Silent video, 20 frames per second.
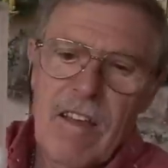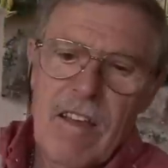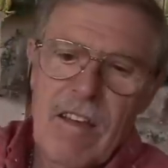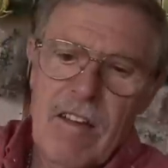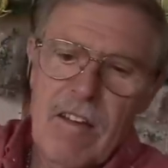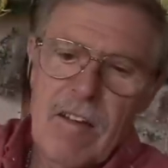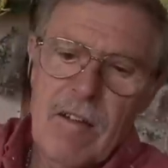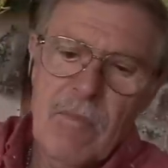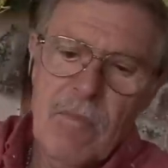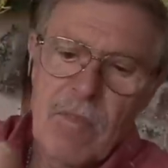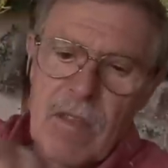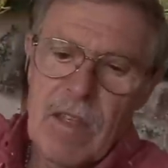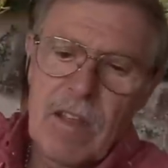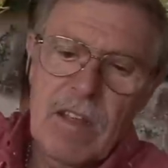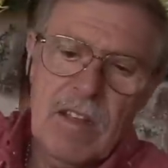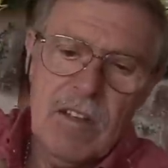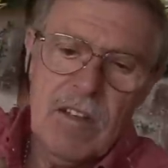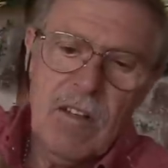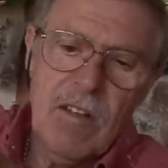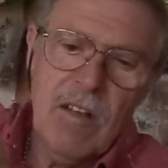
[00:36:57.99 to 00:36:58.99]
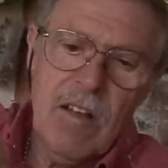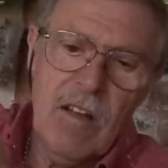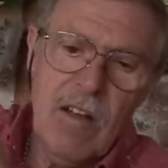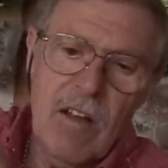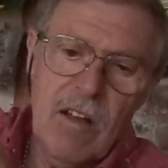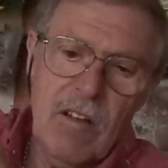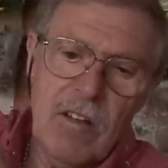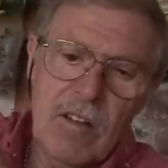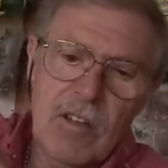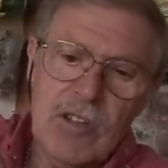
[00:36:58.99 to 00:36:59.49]
Um,
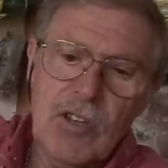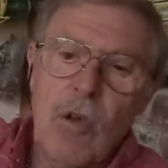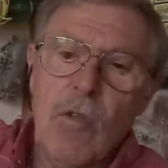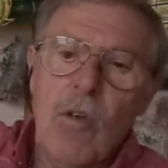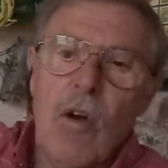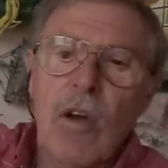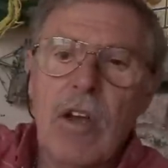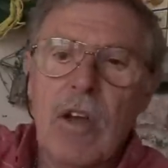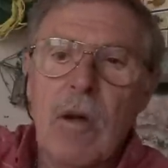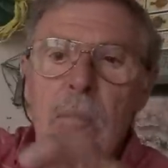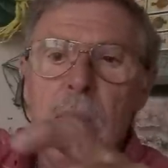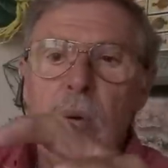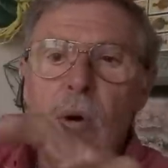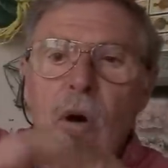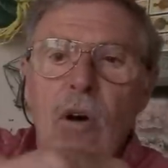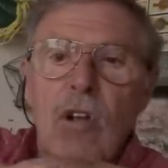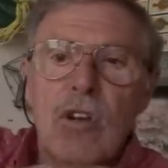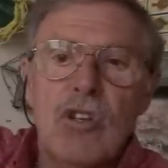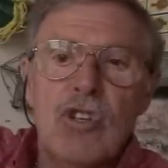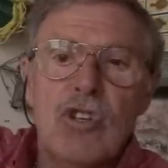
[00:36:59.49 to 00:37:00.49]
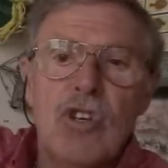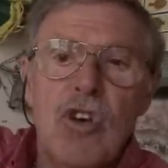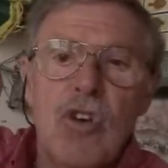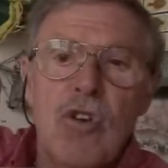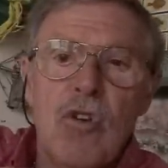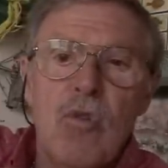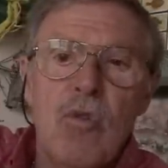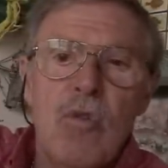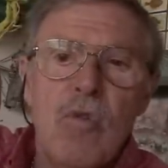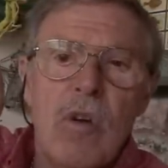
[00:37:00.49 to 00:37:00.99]
so that I can put
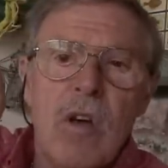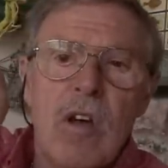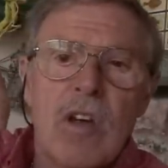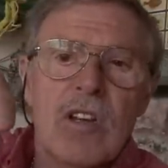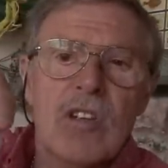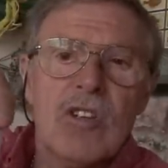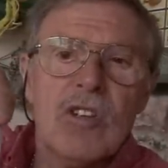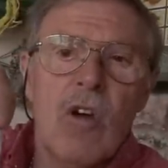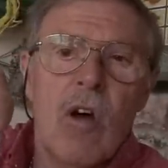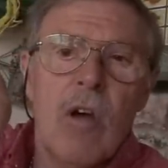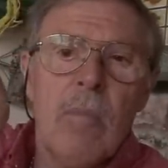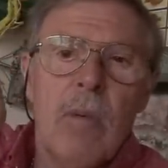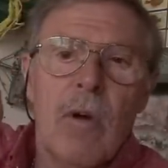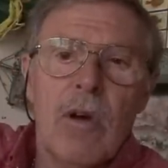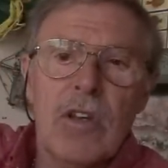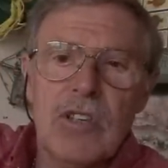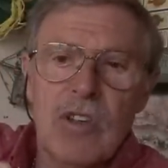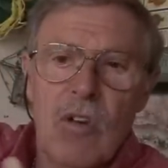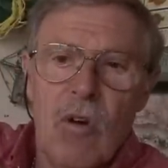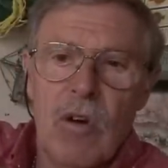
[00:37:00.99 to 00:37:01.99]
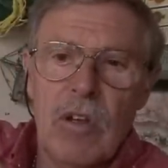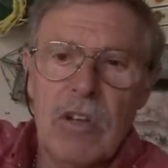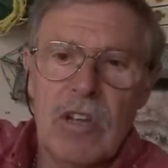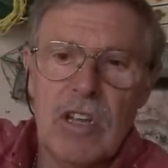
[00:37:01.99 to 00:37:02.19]
two side by side.